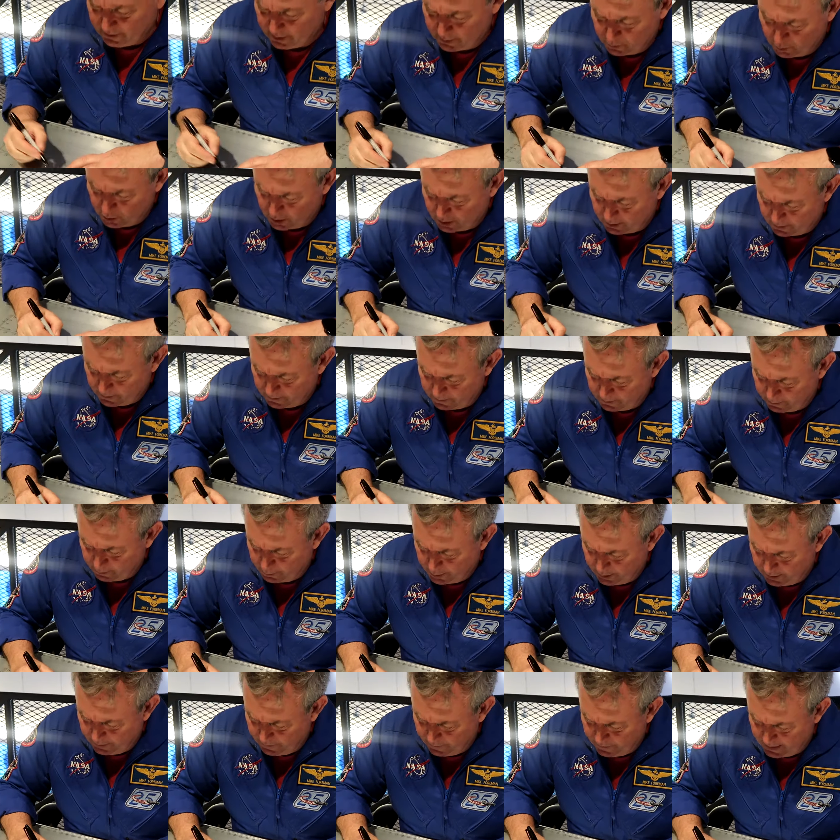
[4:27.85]
them were
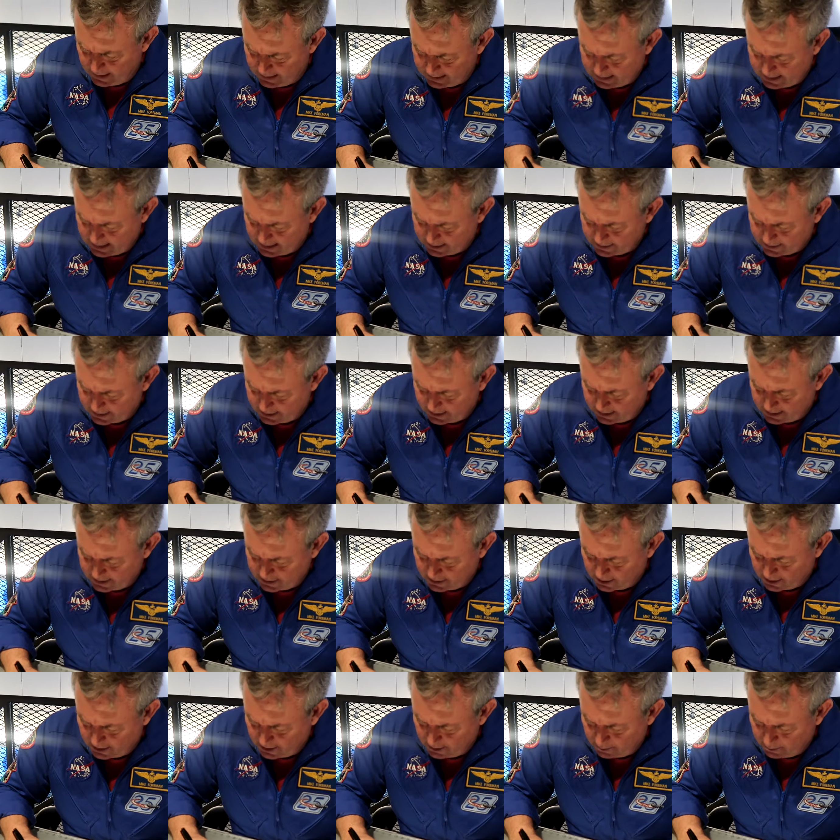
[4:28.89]
pretty fantastic. It's
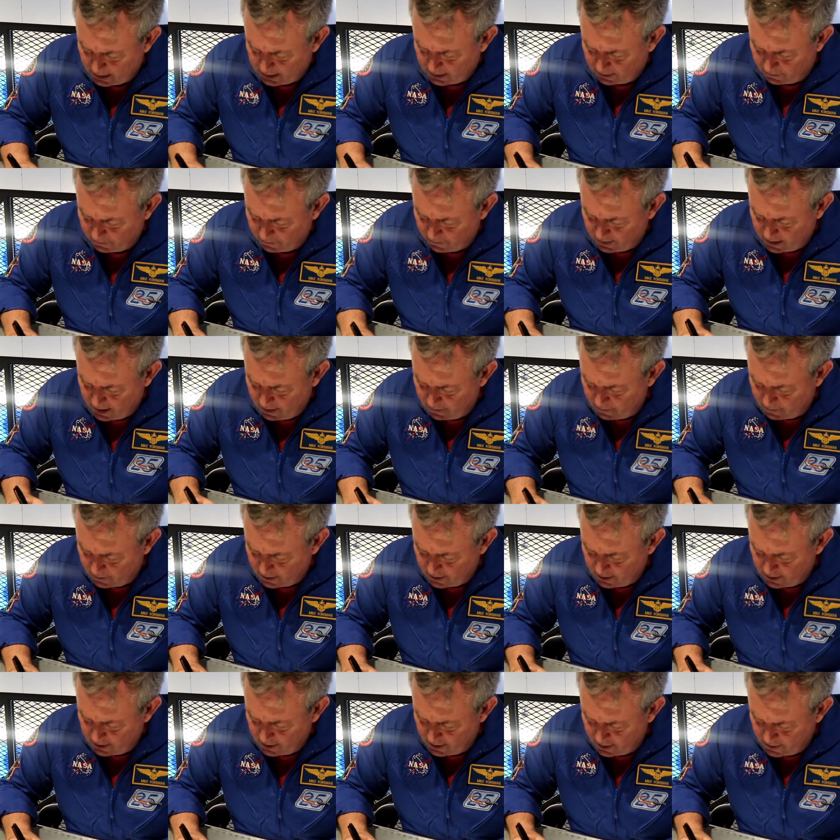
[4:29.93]
hard to pick a
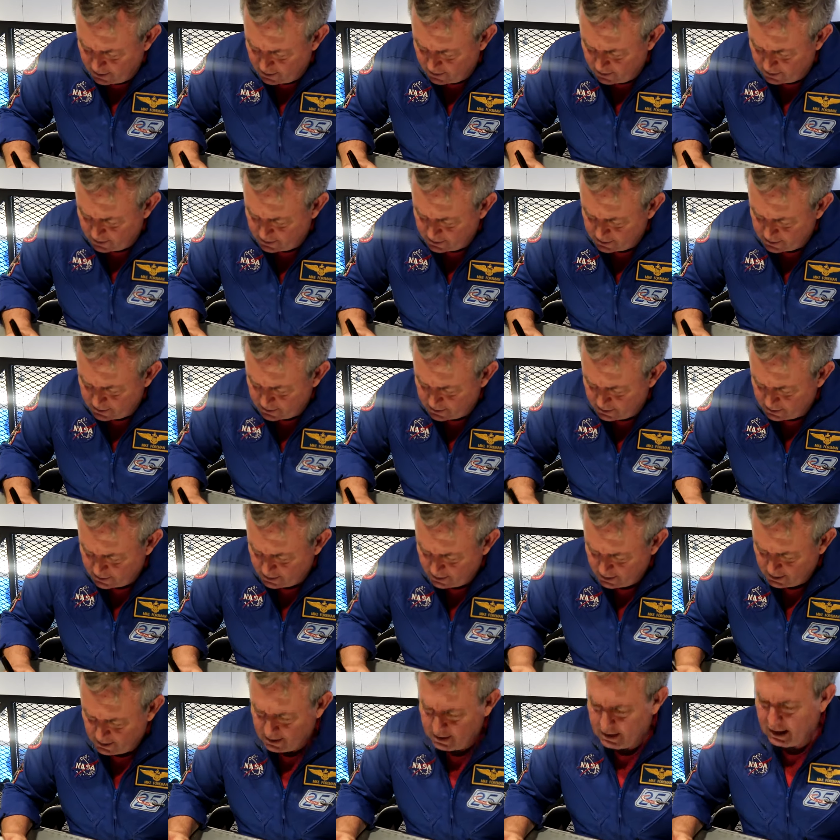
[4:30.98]
favourite, you know,
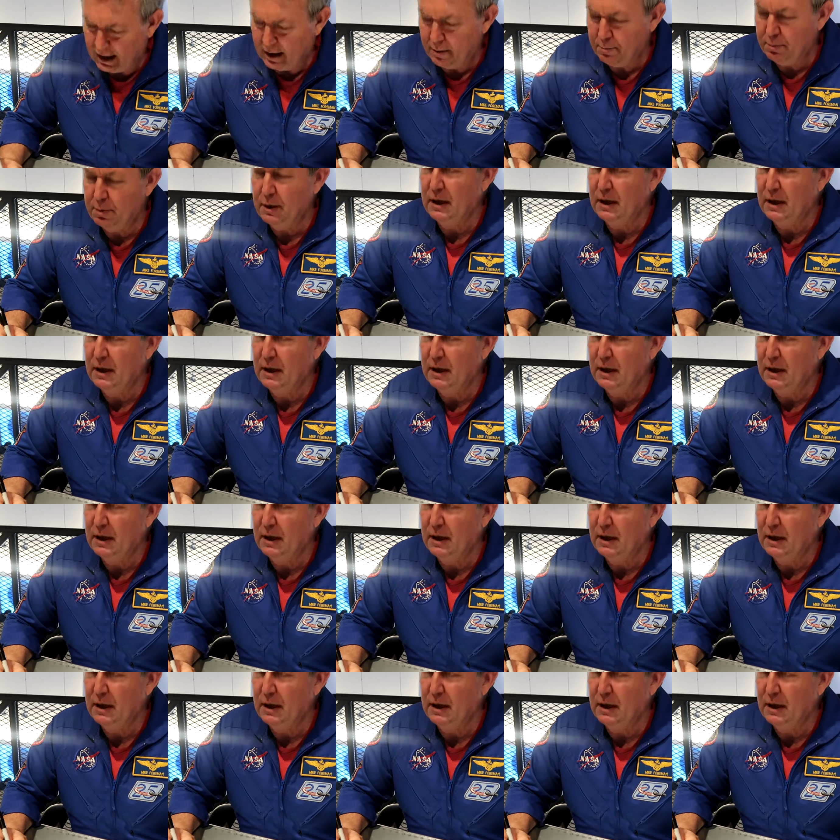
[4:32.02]
like